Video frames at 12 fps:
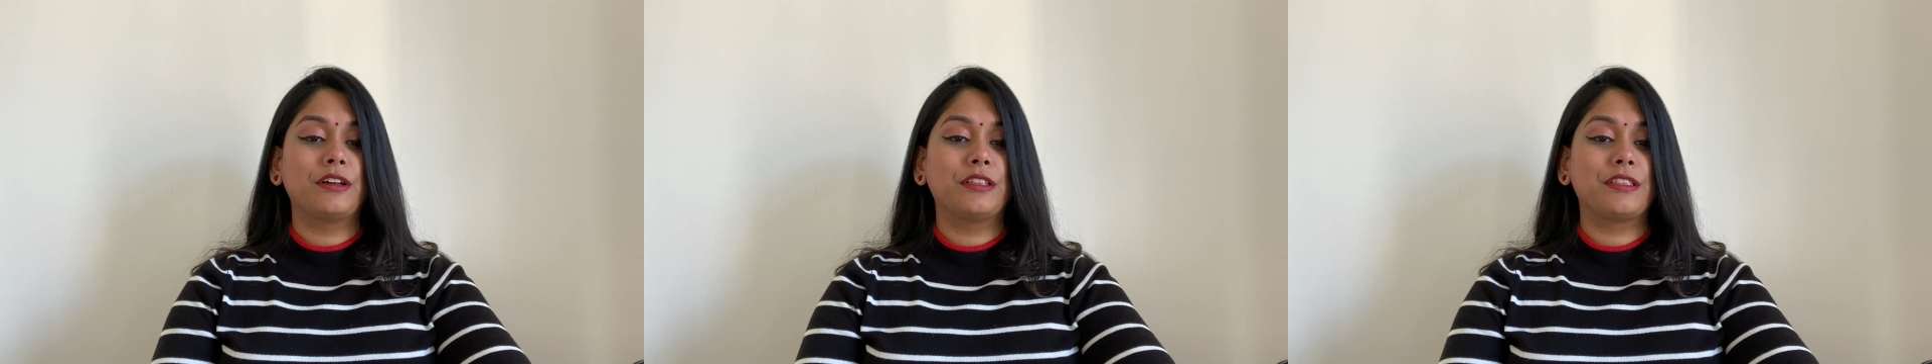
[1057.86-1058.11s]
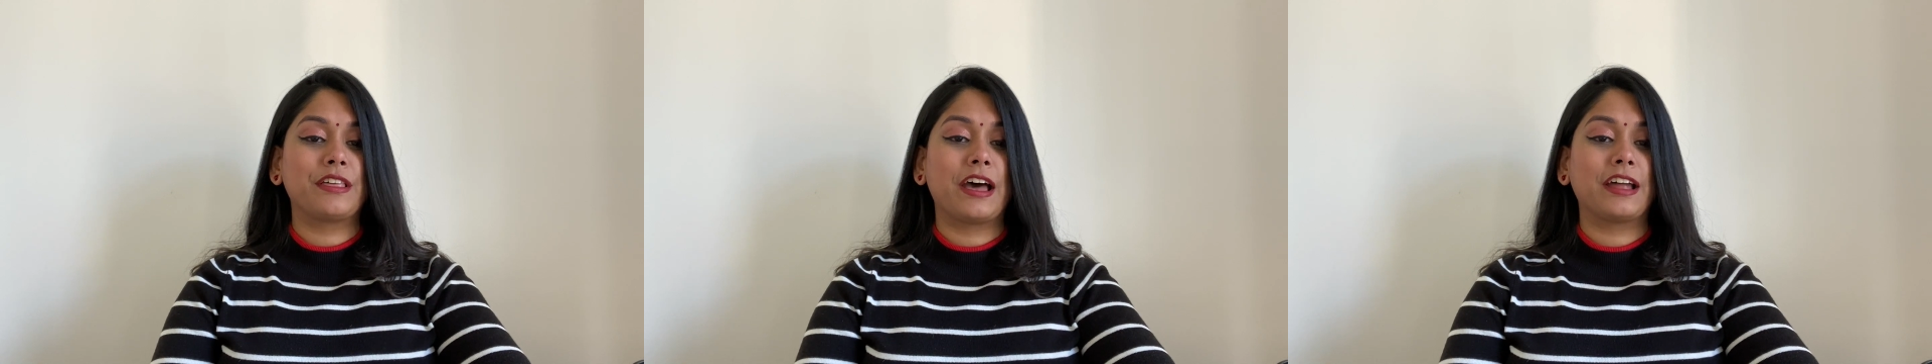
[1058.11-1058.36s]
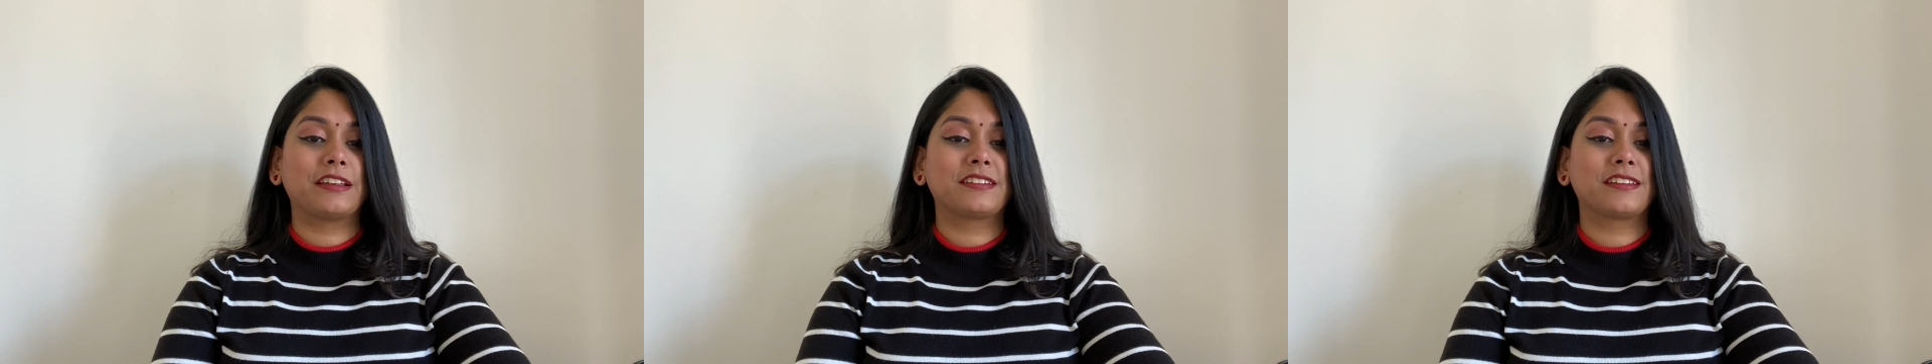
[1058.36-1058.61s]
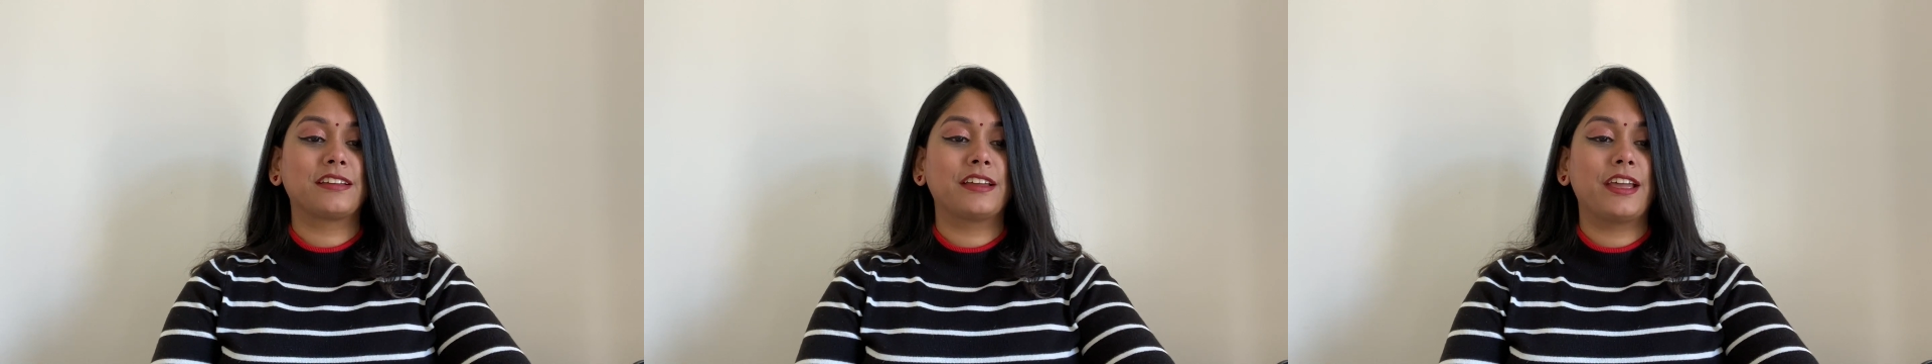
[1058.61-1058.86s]
that
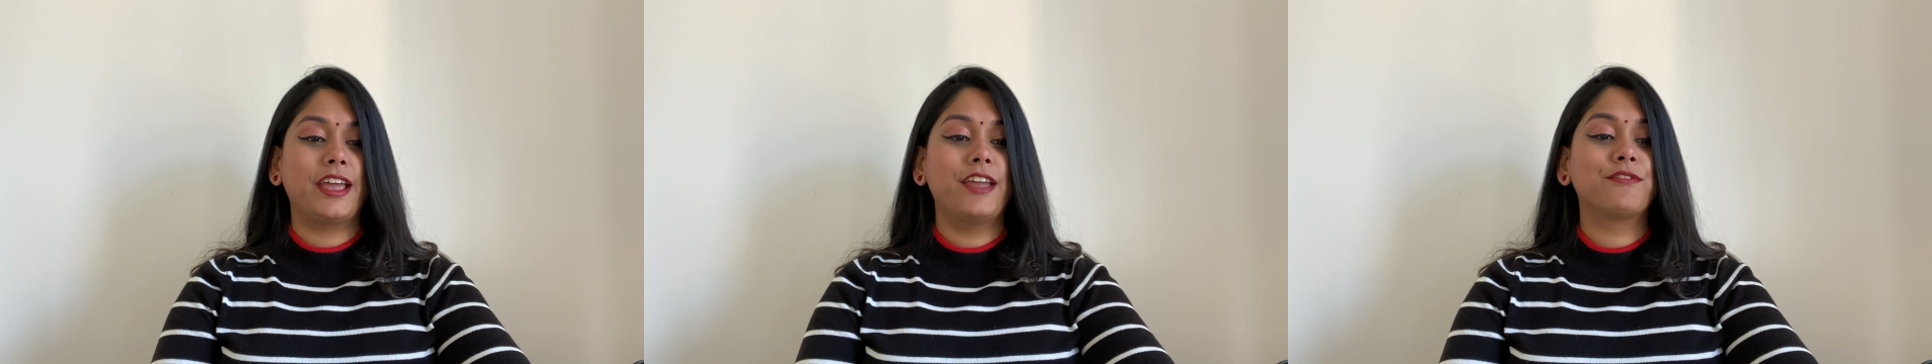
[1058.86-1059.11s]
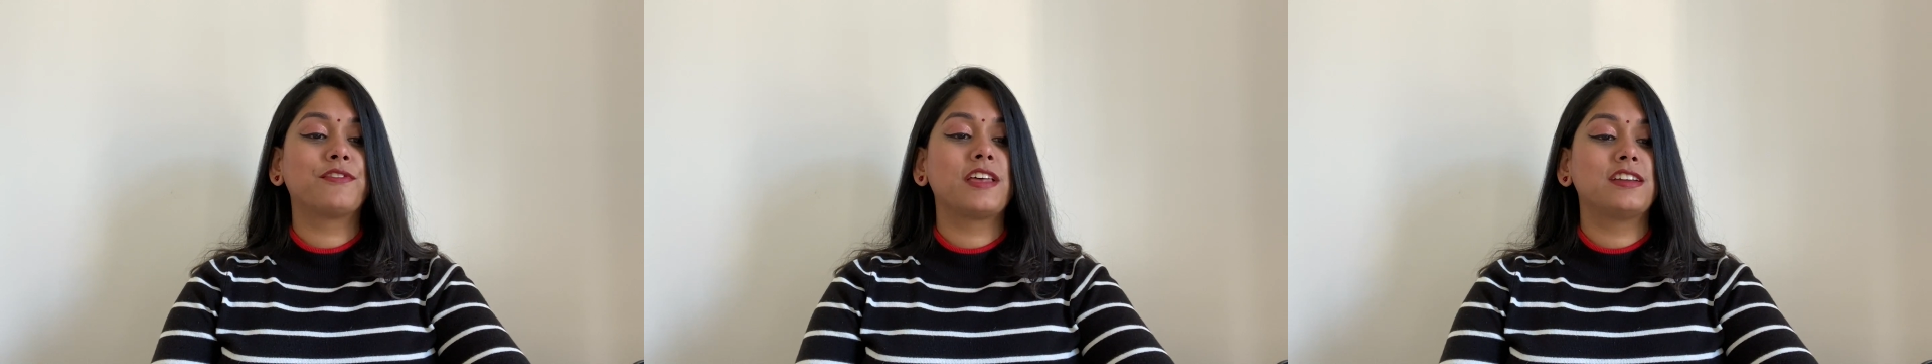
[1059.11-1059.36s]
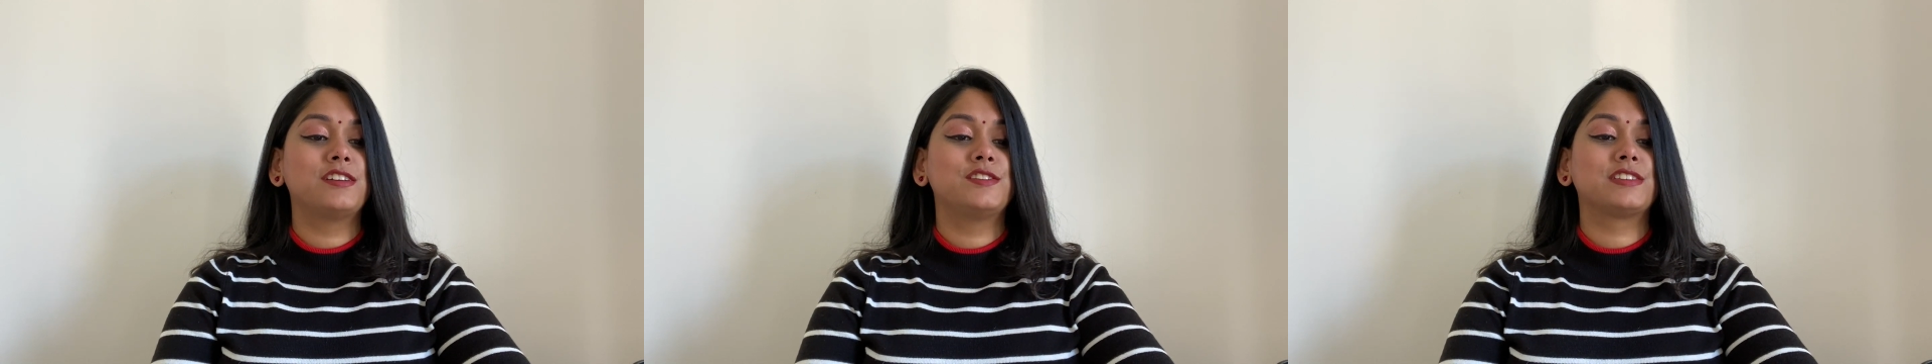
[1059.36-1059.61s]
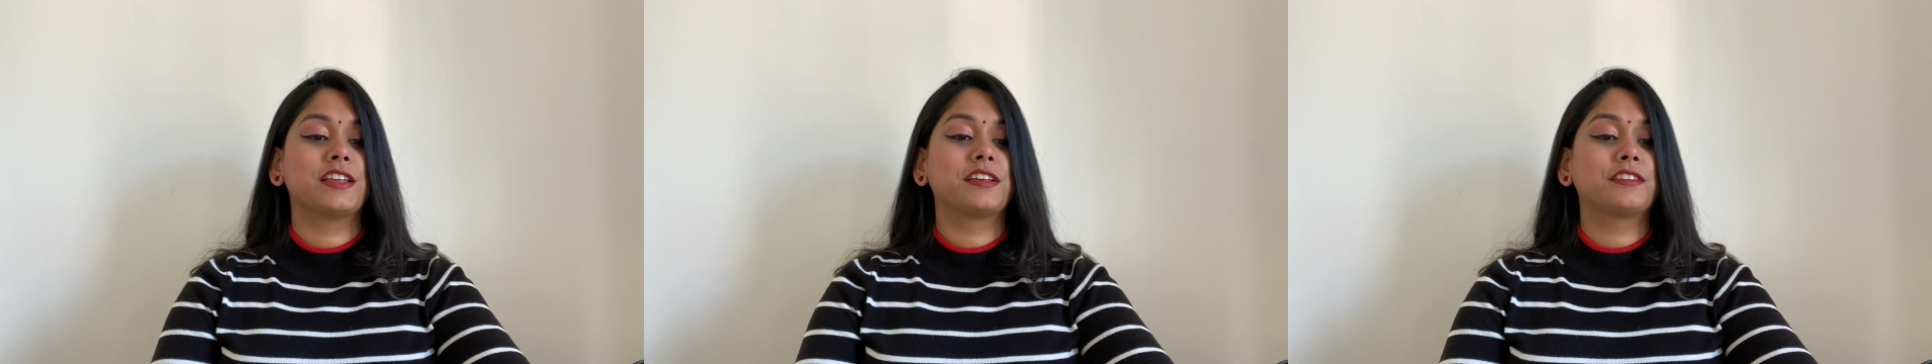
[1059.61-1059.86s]
if there
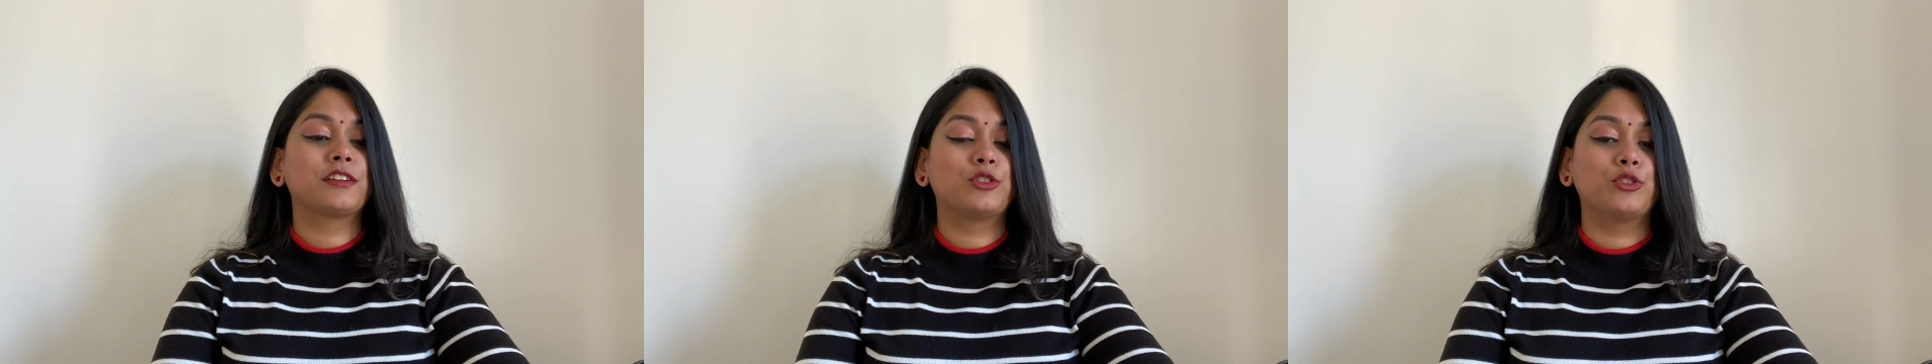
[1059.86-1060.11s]
is anything